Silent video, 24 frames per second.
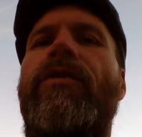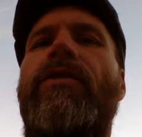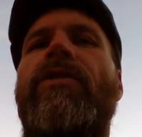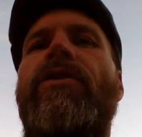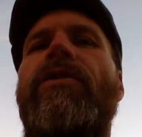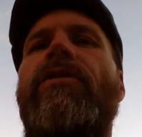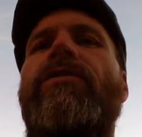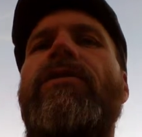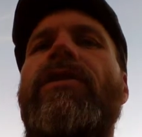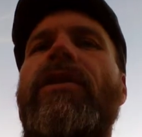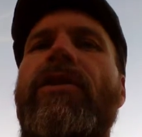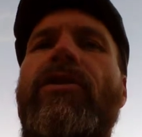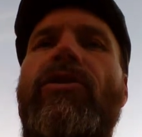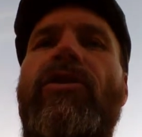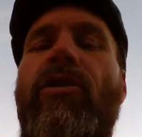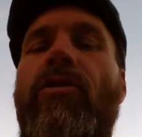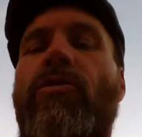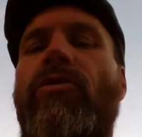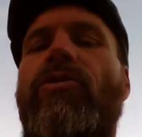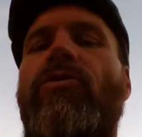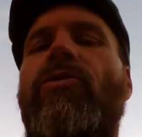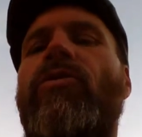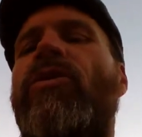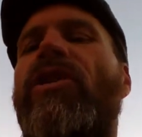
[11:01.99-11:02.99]
you're using
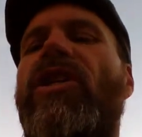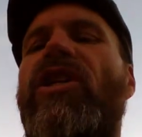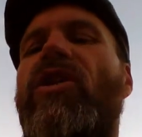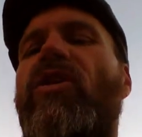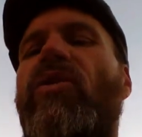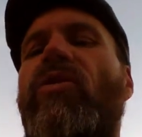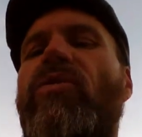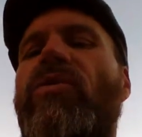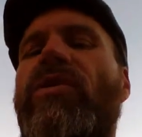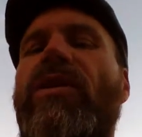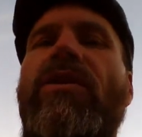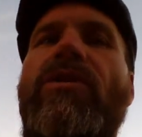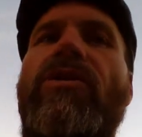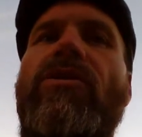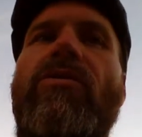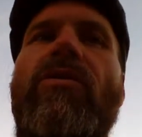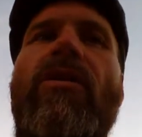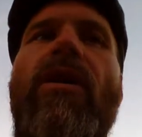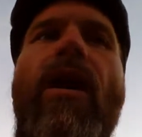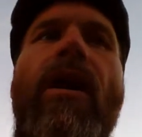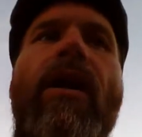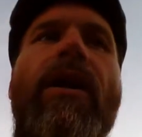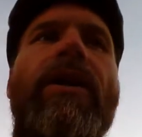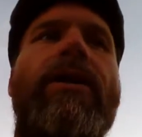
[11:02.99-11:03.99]
social cues, as you
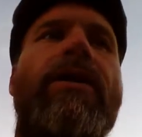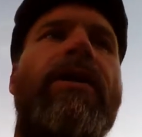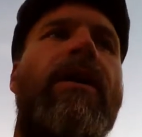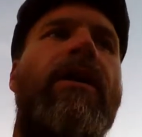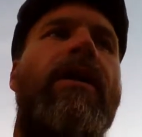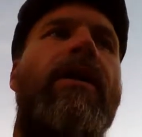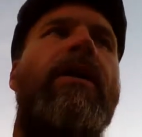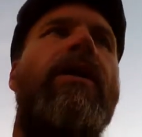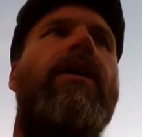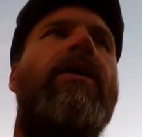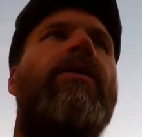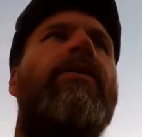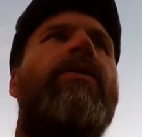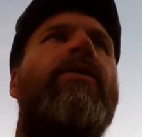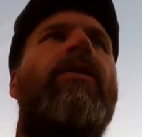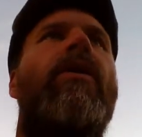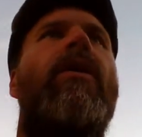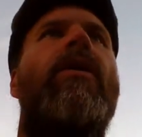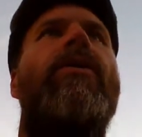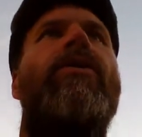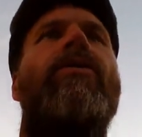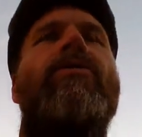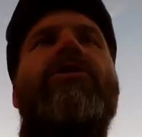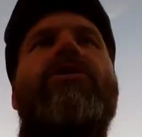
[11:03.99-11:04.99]
call it. There
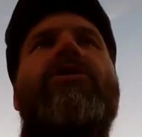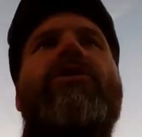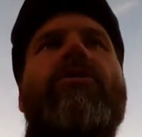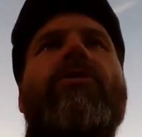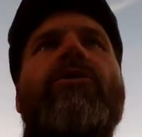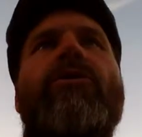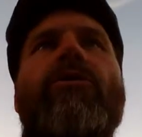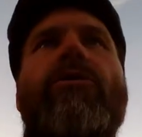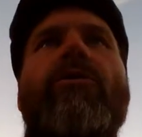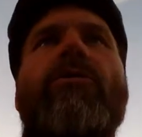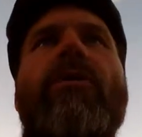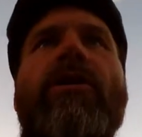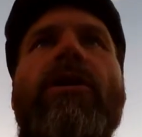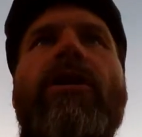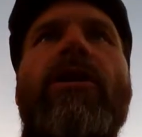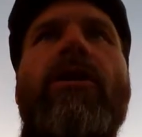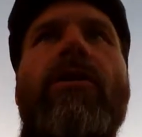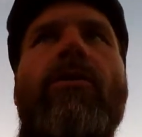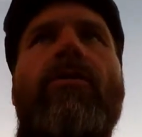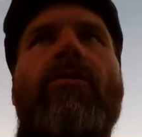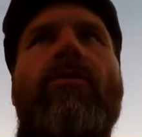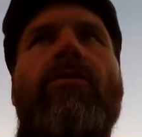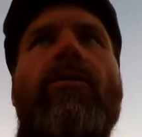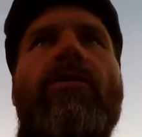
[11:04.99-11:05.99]
are no social
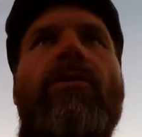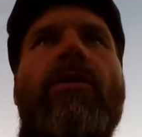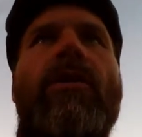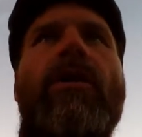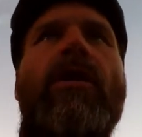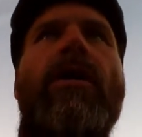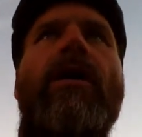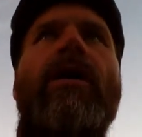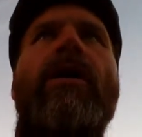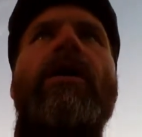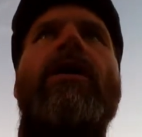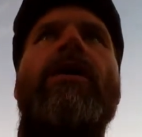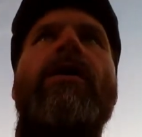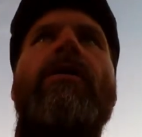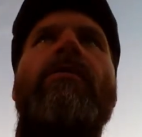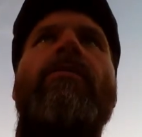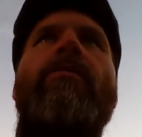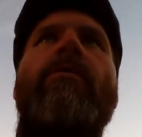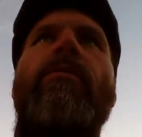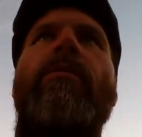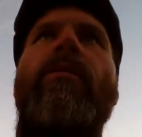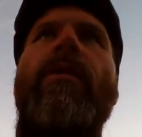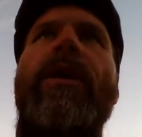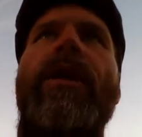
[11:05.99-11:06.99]
cues.
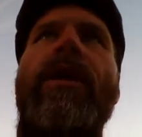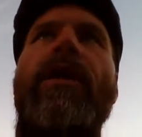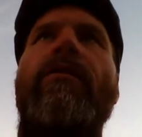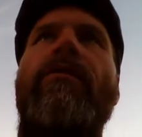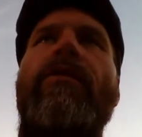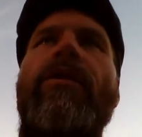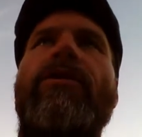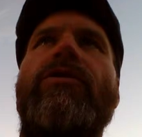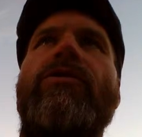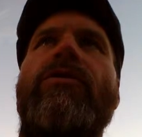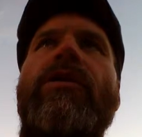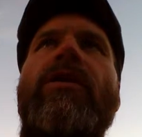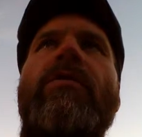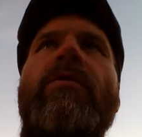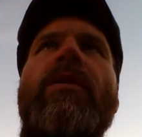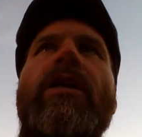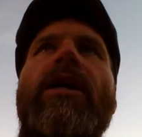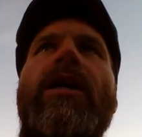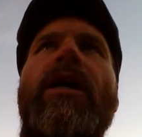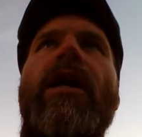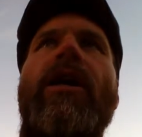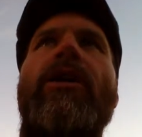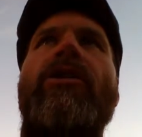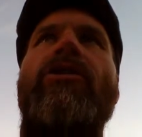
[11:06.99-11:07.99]
Individual
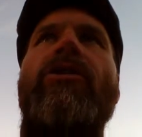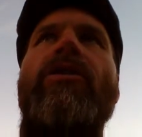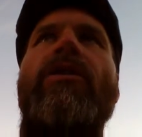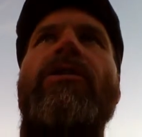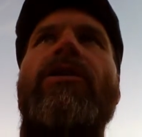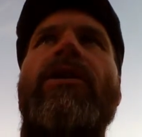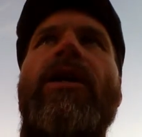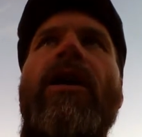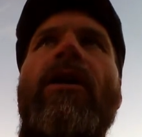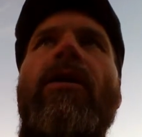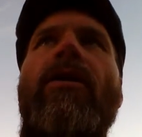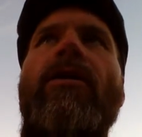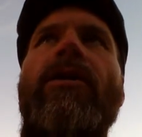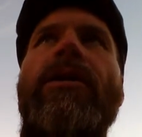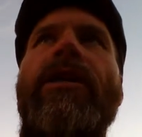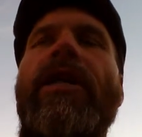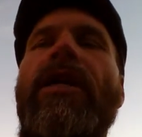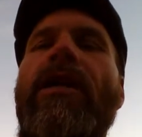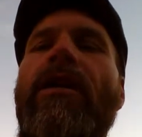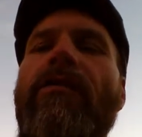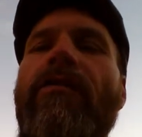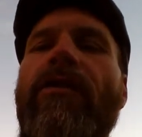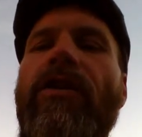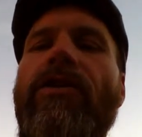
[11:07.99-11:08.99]
communication is held
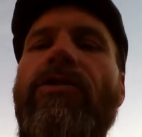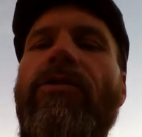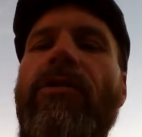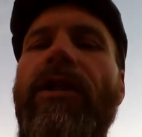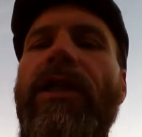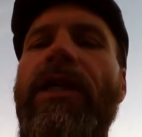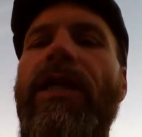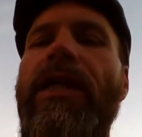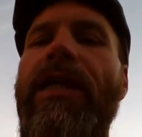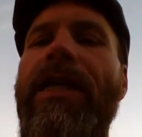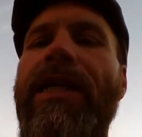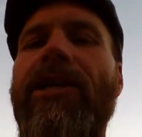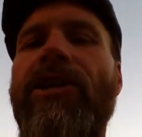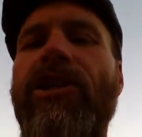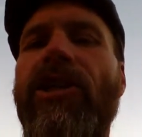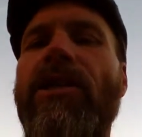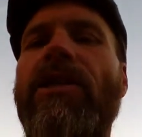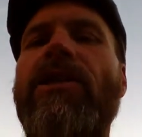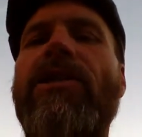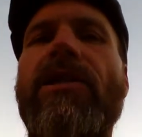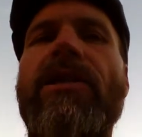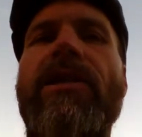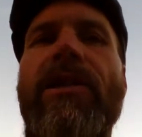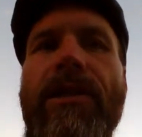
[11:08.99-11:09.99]
individually in each
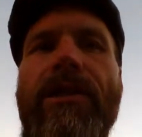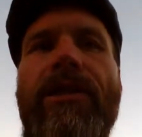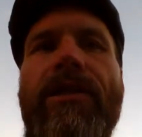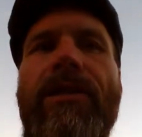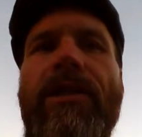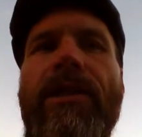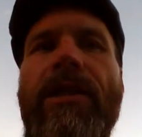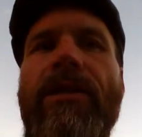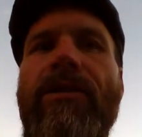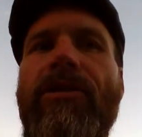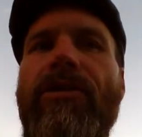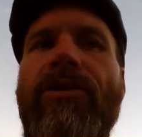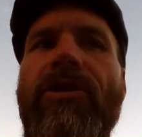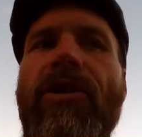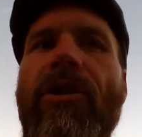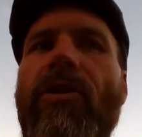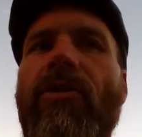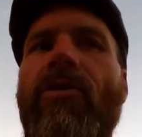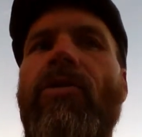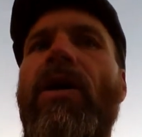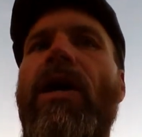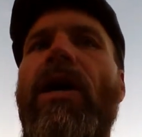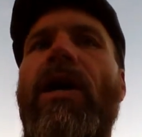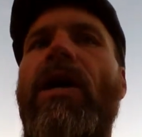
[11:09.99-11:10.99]
instance. There's
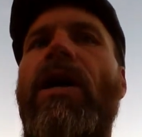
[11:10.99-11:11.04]
no